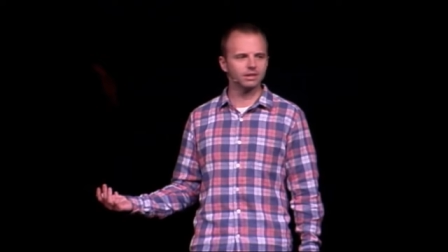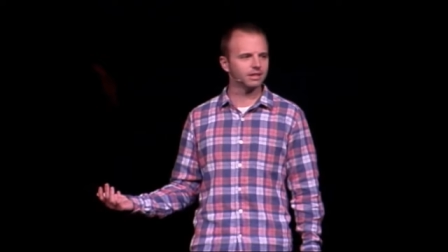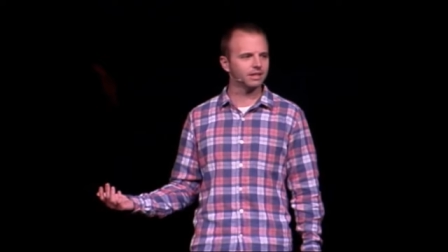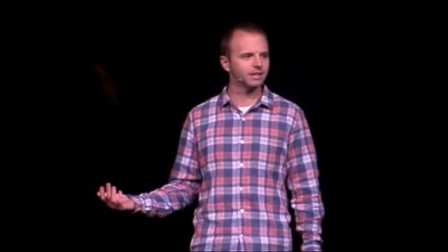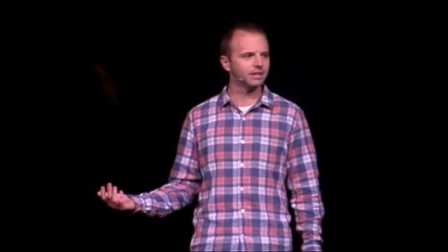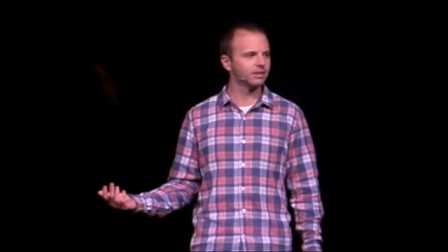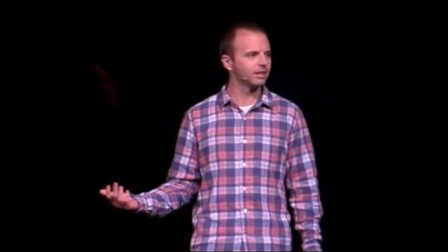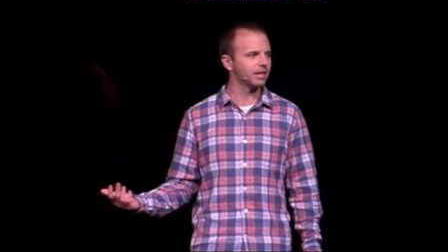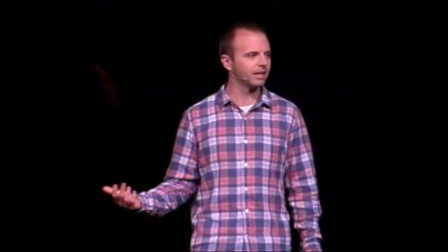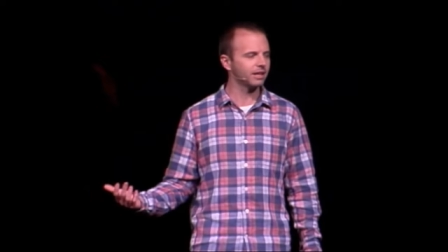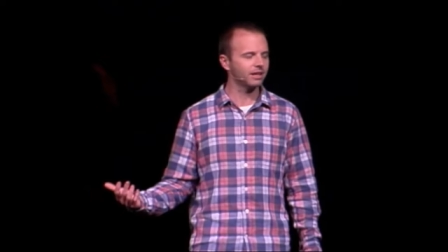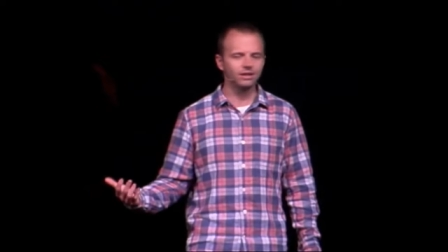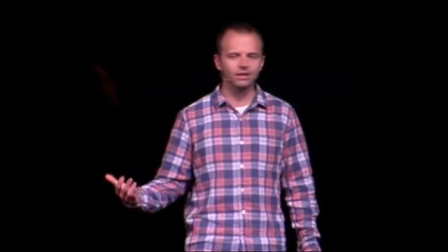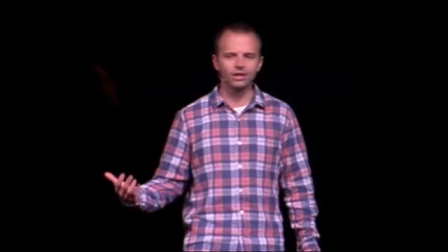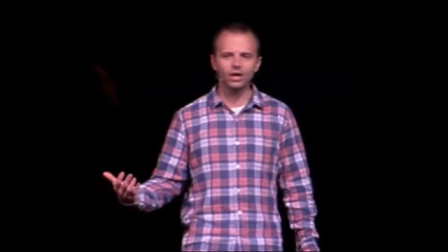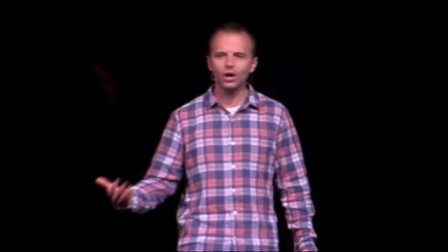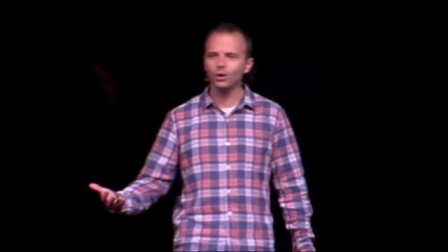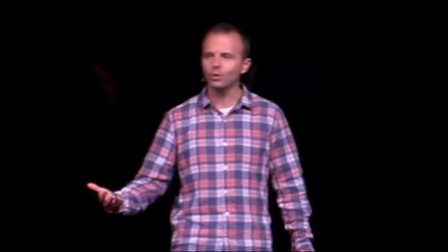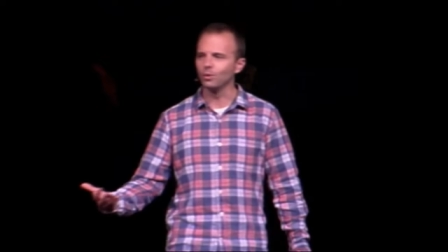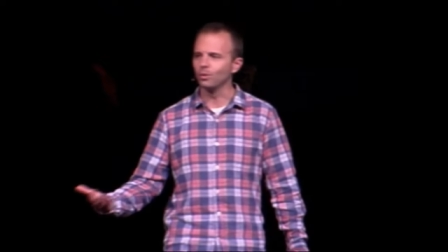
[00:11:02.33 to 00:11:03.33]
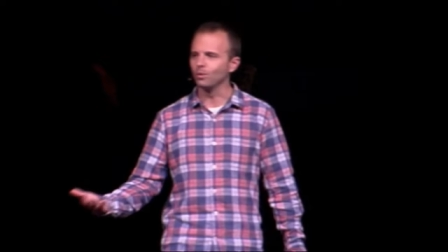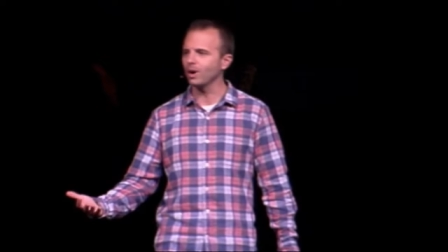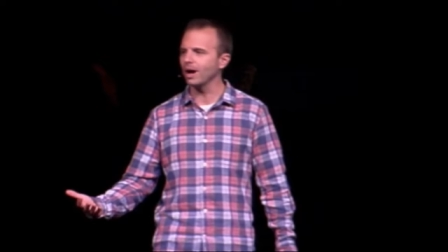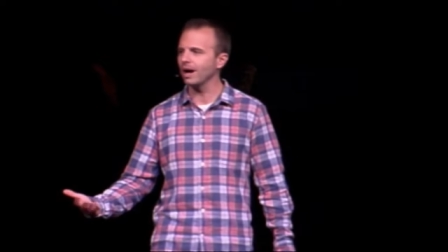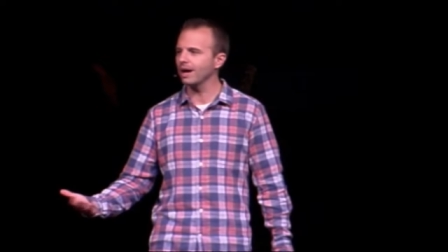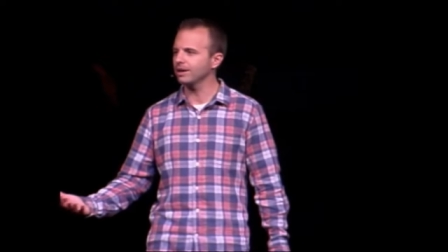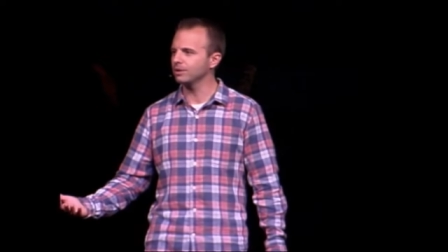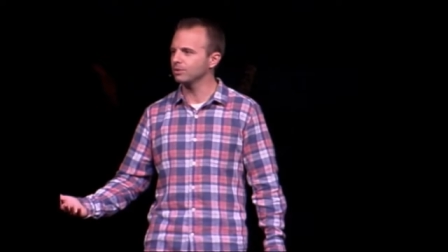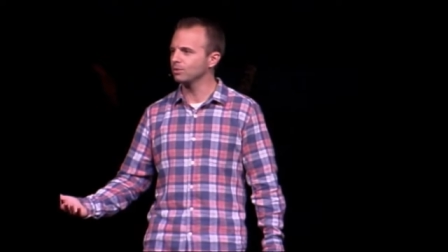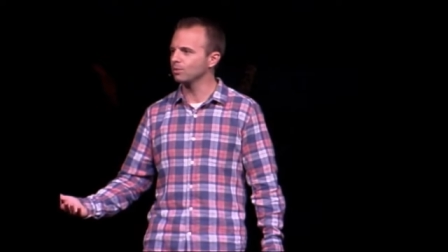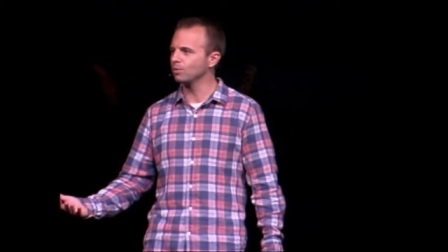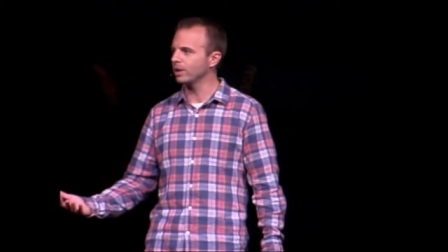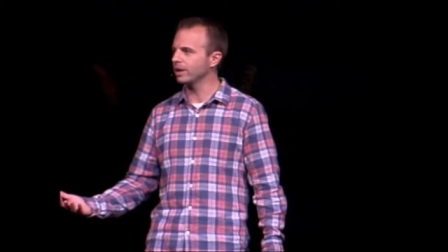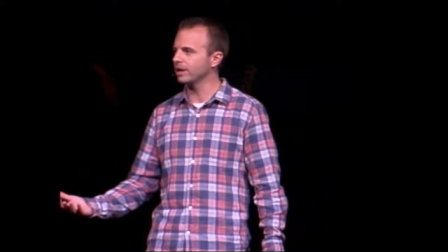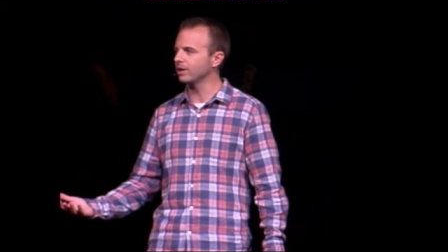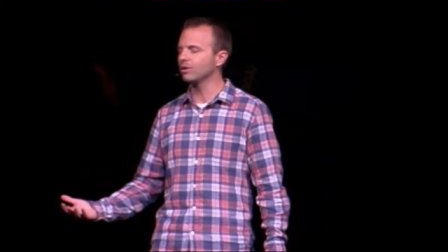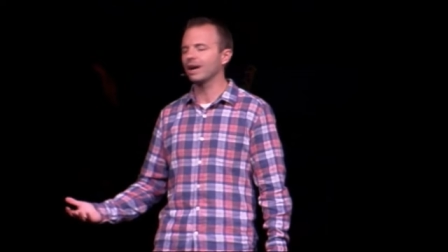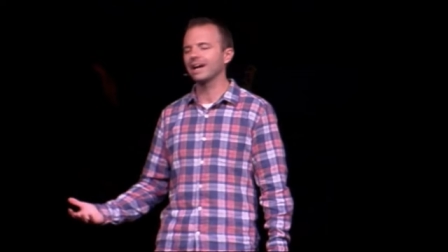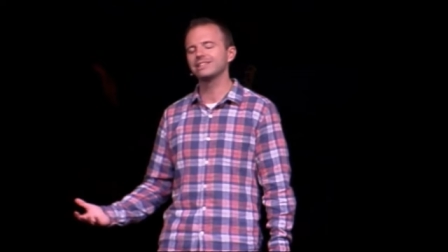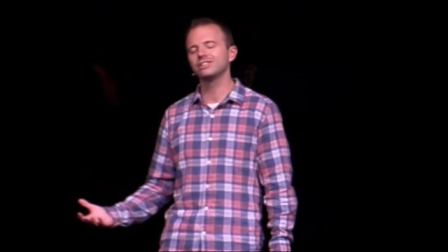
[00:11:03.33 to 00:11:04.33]
you know, like, no, why, what,
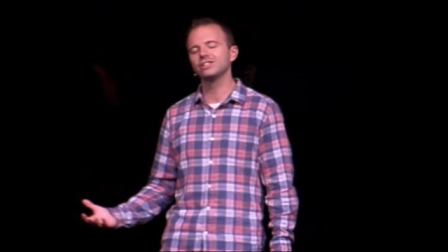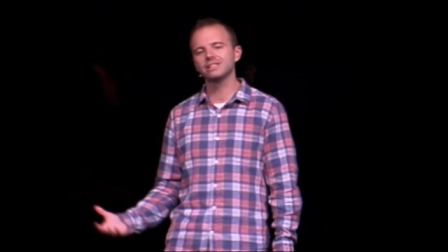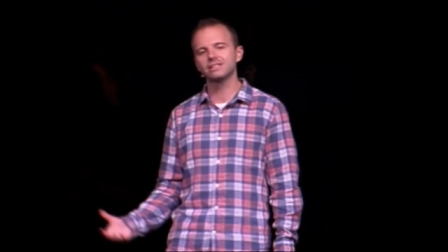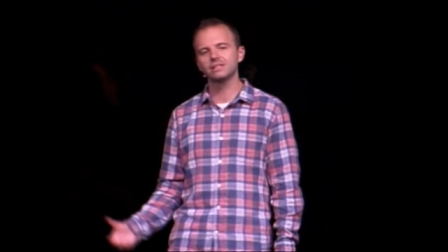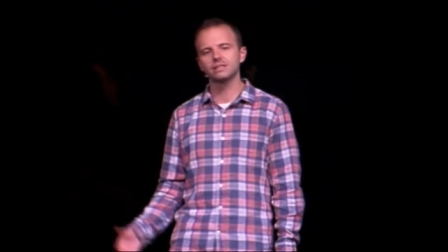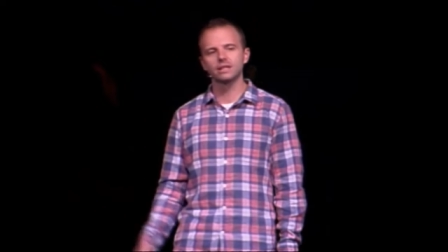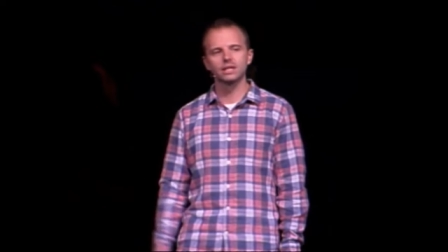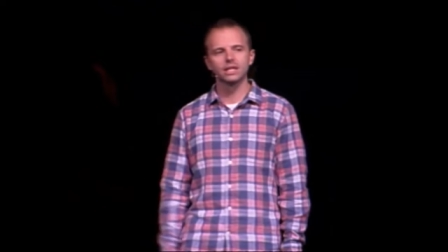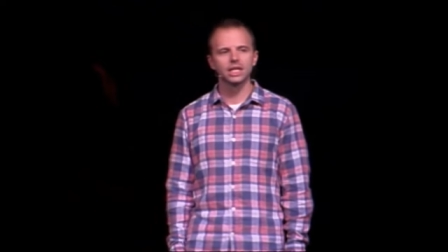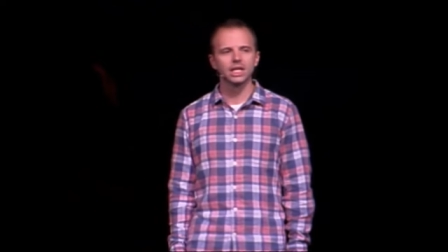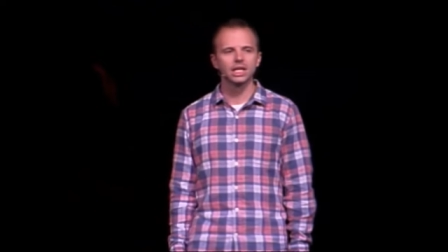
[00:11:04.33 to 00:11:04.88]
I just,